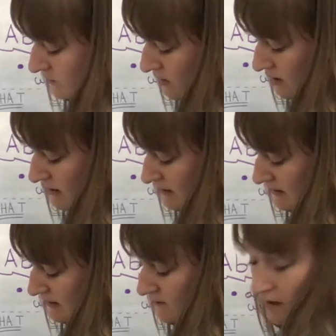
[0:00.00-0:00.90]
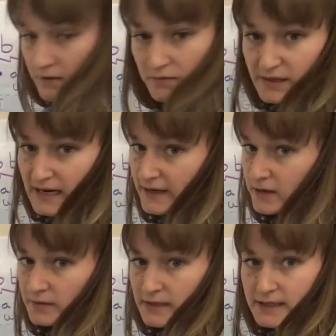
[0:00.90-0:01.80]
1 is 0, but I
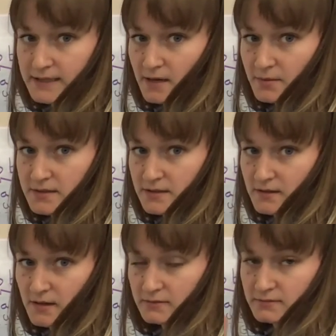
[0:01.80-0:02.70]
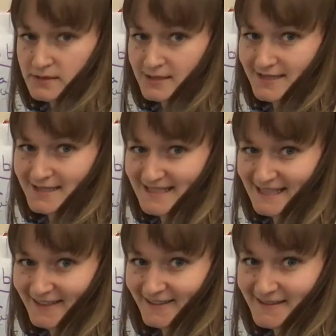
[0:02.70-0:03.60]
don't need a double 0, just a
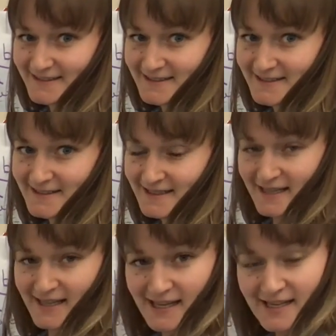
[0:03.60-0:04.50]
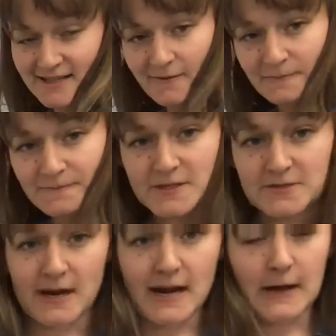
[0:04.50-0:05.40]
single. So first
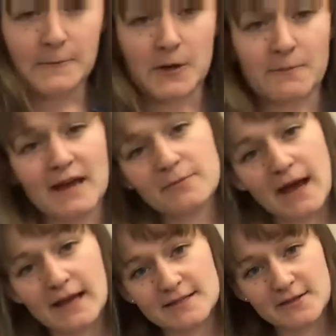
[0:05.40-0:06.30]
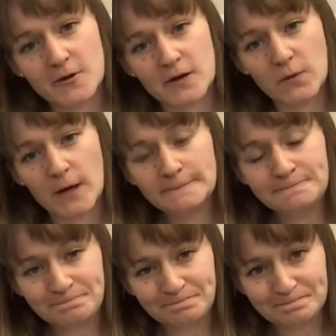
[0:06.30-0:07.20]
grade, I hope your math packets are going
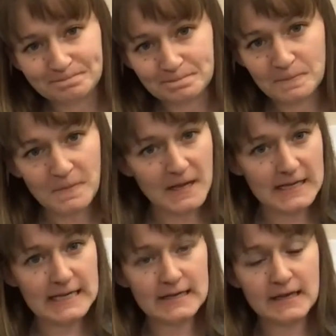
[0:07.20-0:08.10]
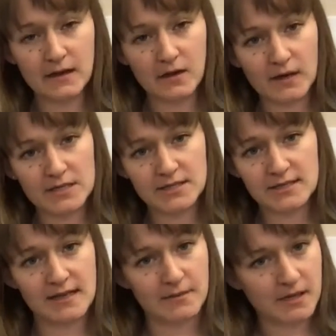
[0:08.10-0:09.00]
well. Again, any
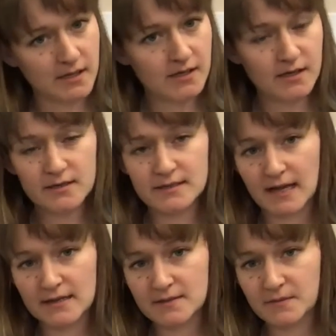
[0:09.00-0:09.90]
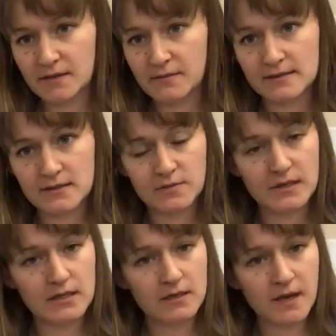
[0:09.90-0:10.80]
questions, I'm here. Text me, message
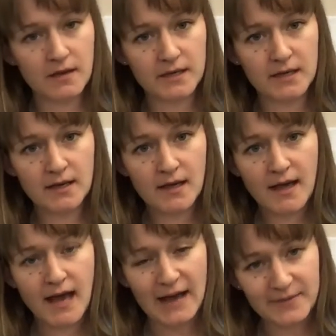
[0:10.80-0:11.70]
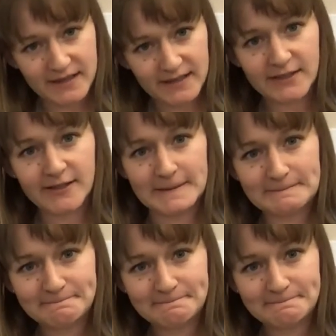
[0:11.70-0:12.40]
me, email me. Happy to clear it up.